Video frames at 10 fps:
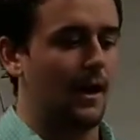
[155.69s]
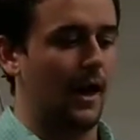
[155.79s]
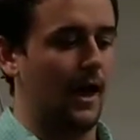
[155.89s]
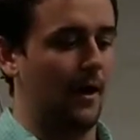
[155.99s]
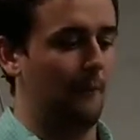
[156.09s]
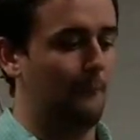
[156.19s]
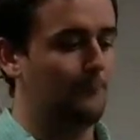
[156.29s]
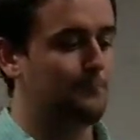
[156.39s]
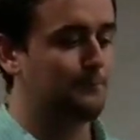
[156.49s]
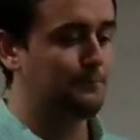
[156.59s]
Um,
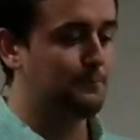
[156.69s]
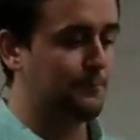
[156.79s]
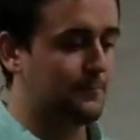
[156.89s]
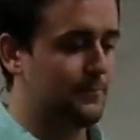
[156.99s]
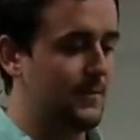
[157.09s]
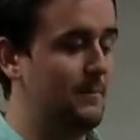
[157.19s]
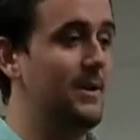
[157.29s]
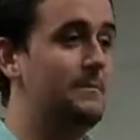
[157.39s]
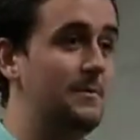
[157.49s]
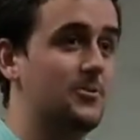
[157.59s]

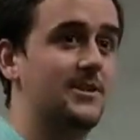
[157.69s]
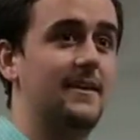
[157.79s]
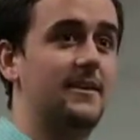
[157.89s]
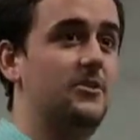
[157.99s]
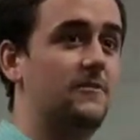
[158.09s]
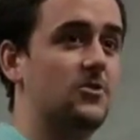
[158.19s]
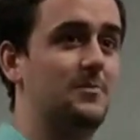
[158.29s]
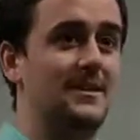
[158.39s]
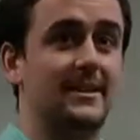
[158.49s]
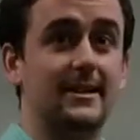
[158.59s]
many people say that universal
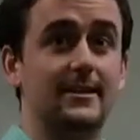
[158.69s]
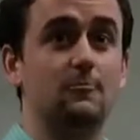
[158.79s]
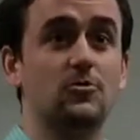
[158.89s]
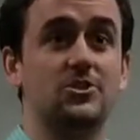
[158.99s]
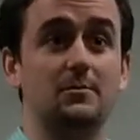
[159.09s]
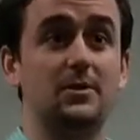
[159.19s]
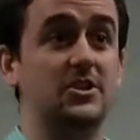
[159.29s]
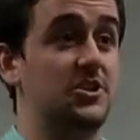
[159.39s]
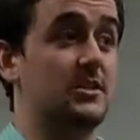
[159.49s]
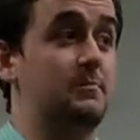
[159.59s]
basic income will
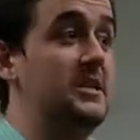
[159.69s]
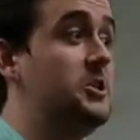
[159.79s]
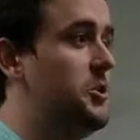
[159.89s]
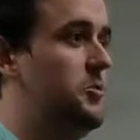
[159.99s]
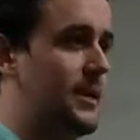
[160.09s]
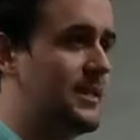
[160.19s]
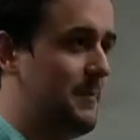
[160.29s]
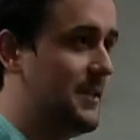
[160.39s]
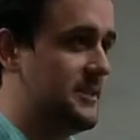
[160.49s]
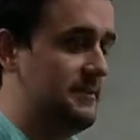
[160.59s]
simply just be too
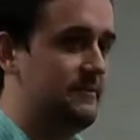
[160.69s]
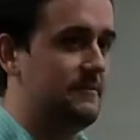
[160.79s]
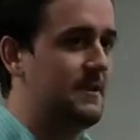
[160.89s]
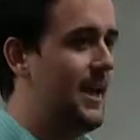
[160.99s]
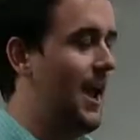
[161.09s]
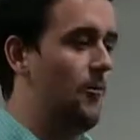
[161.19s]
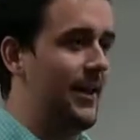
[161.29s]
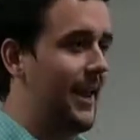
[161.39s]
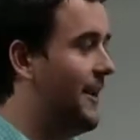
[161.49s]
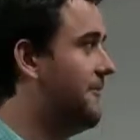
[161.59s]
expensive and we
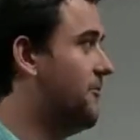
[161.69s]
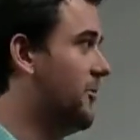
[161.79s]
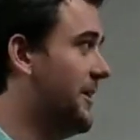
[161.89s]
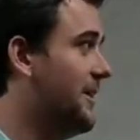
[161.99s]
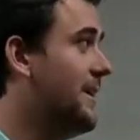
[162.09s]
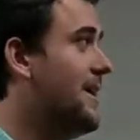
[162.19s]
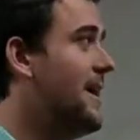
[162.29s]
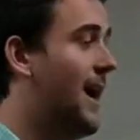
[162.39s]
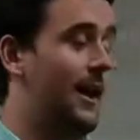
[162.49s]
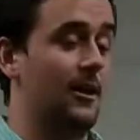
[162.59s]
can't afford it.
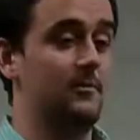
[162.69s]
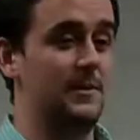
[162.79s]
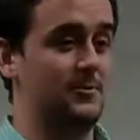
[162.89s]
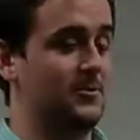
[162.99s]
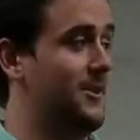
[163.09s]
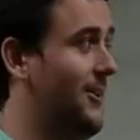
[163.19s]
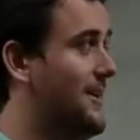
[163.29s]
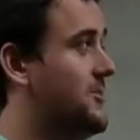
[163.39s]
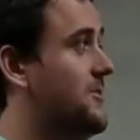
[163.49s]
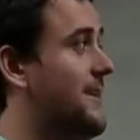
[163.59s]
And other people's their
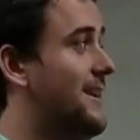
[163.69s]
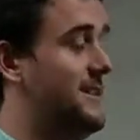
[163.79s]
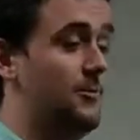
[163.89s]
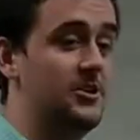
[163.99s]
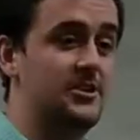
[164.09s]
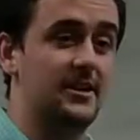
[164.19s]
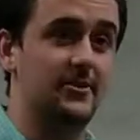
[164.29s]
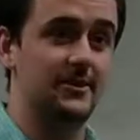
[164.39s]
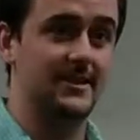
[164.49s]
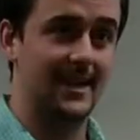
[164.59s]
answer to that is that we should
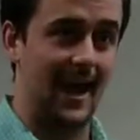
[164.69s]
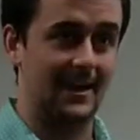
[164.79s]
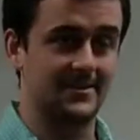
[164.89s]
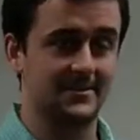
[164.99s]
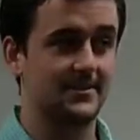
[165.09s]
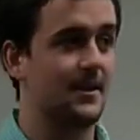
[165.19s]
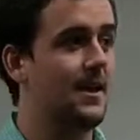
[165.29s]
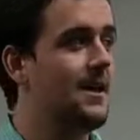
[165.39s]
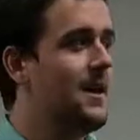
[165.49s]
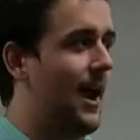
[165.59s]
increase taxes.
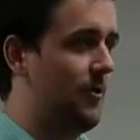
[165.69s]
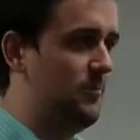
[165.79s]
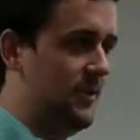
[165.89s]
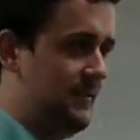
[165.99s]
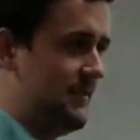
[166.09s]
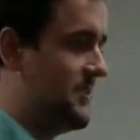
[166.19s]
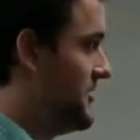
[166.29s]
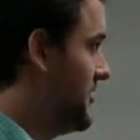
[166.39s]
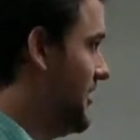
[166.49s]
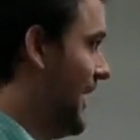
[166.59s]
I don't believe this
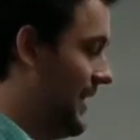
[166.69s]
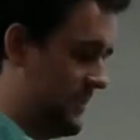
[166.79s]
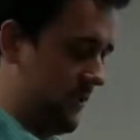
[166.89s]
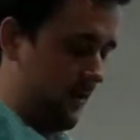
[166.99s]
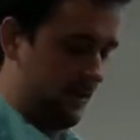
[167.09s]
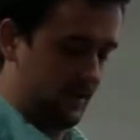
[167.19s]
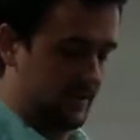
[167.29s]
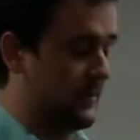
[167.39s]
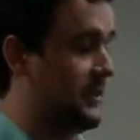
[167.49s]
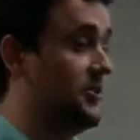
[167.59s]
is a good answer and I'll
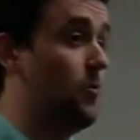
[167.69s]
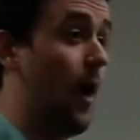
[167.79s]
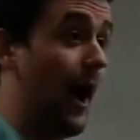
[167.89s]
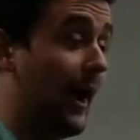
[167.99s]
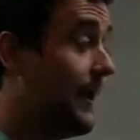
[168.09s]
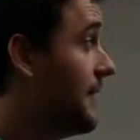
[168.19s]
explain to you why.